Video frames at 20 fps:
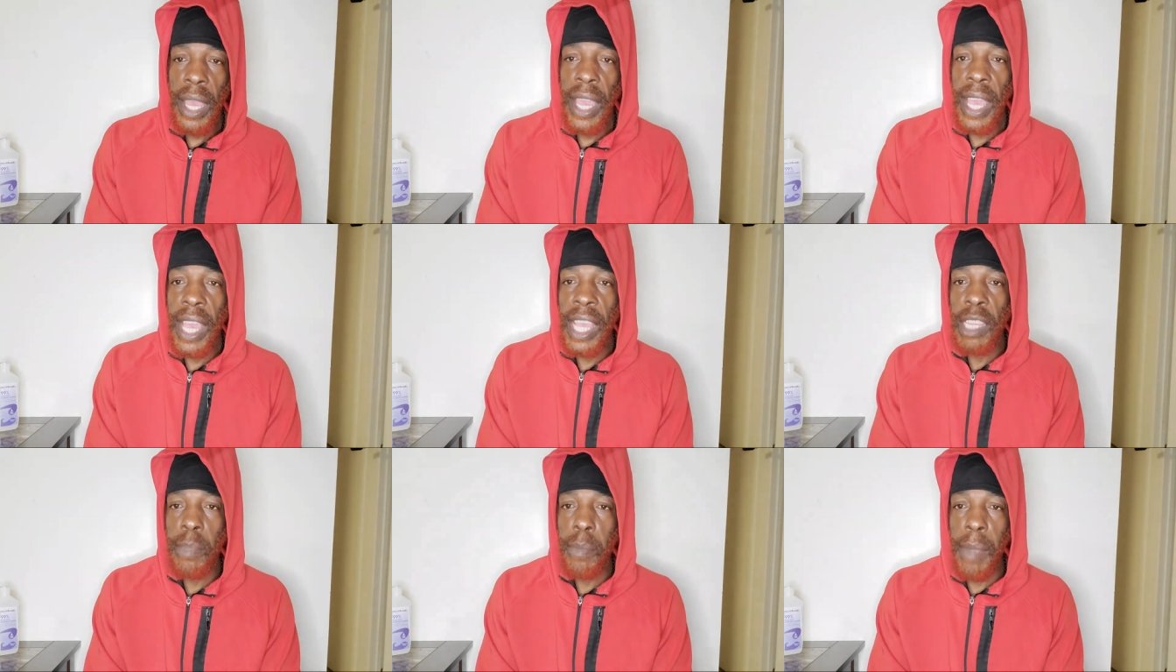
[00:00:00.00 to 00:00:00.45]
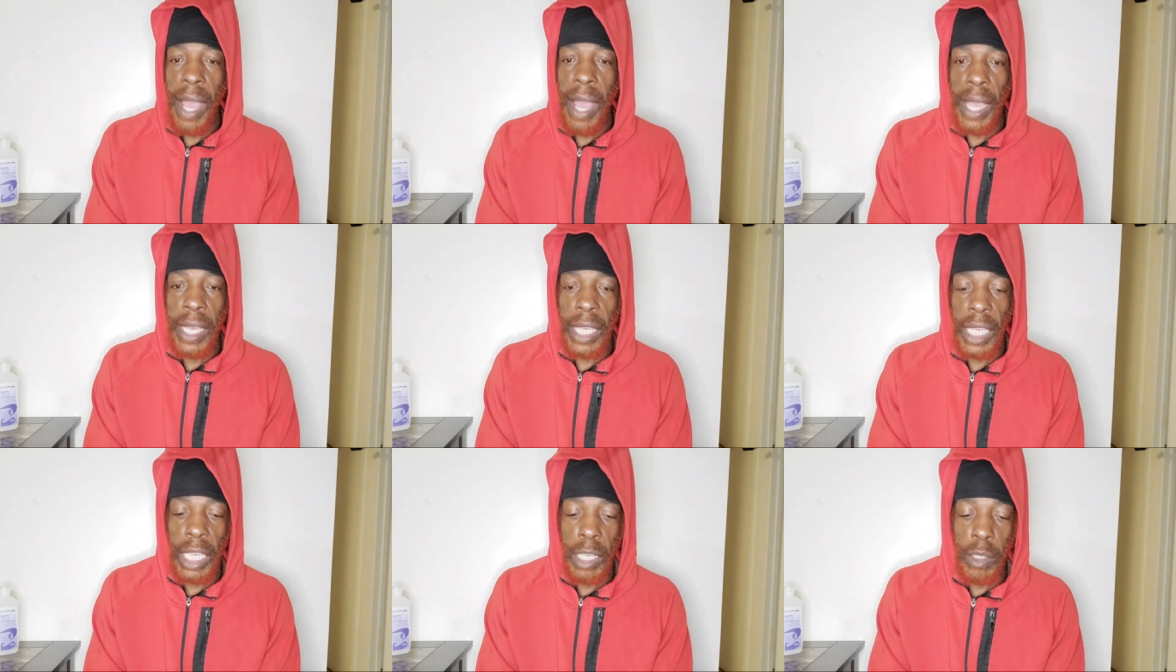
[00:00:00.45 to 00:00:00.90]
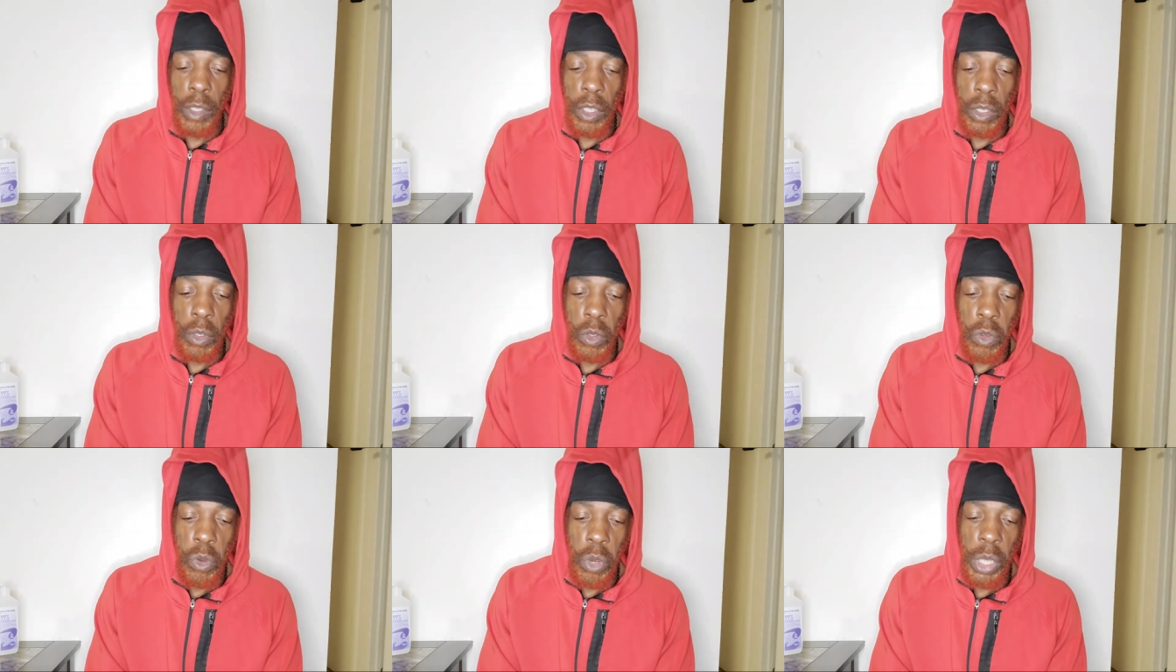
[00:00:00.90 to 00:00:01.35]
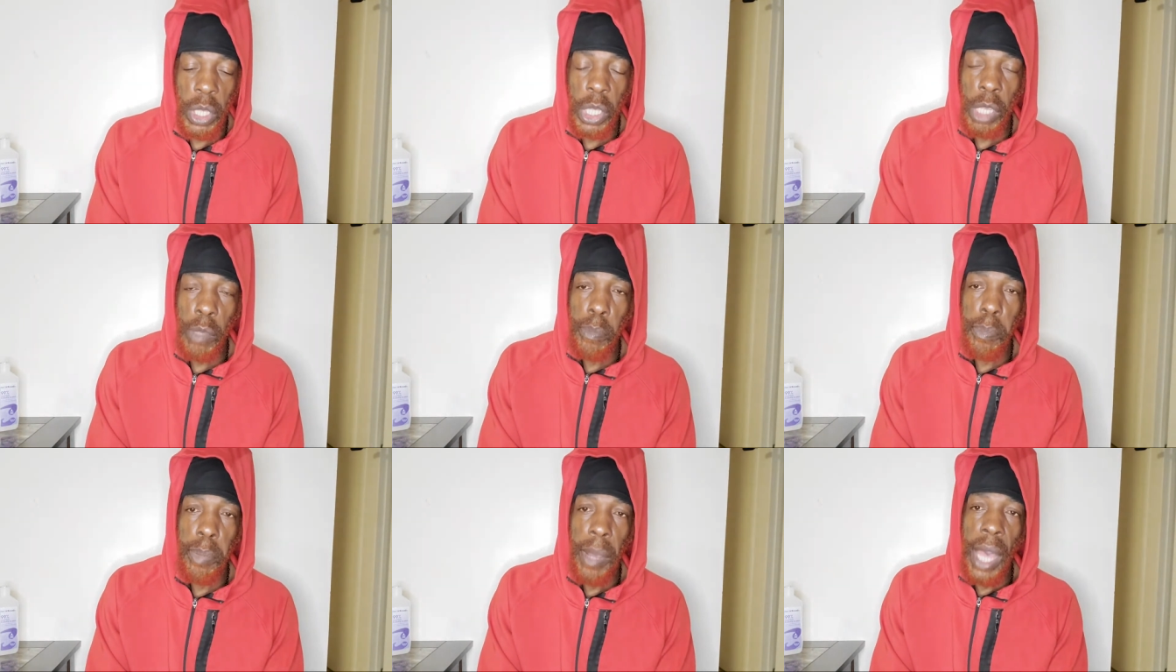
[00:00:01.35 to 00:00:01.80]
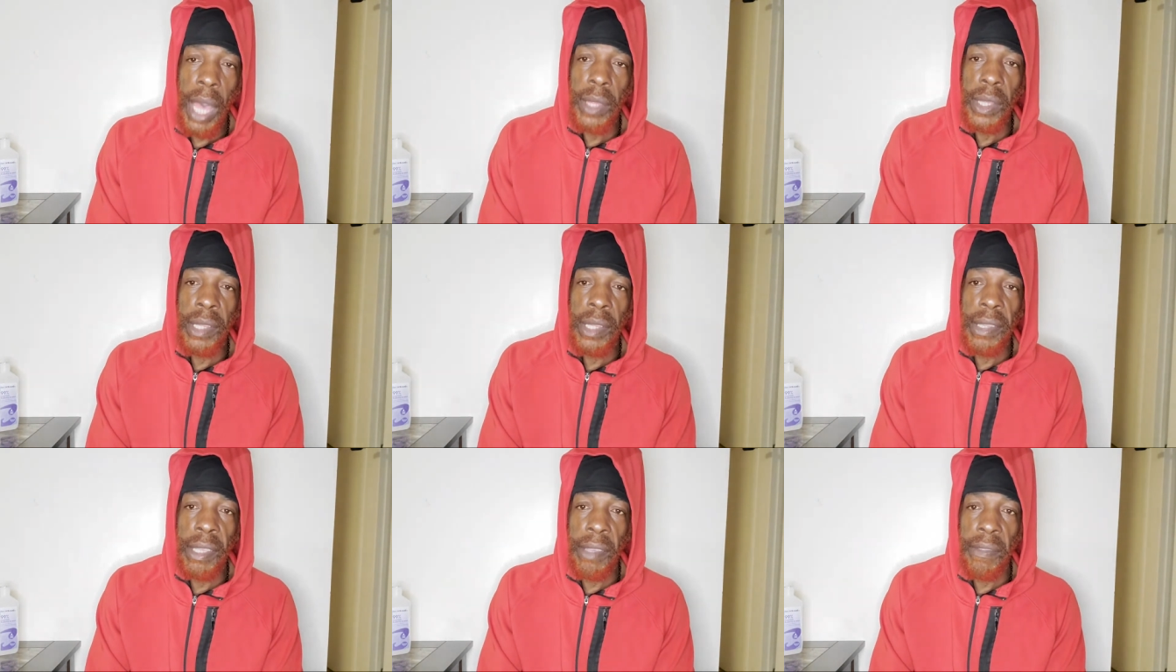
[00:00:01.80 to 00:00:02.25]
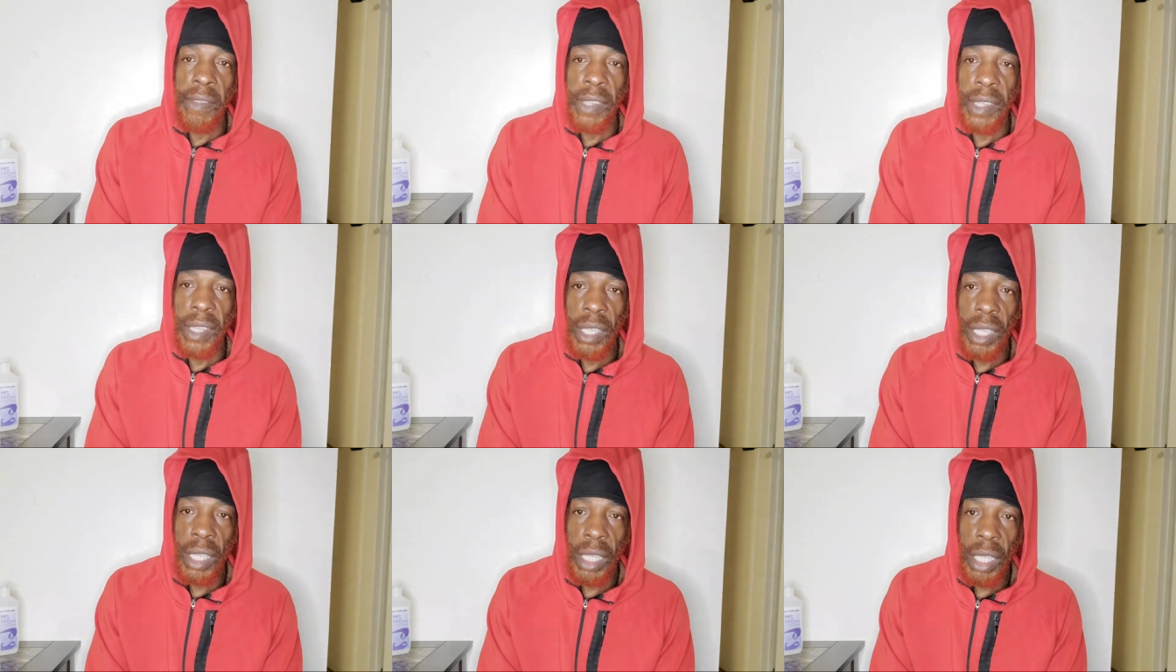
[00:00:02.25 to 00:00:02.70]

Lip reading: is by increasing positivity.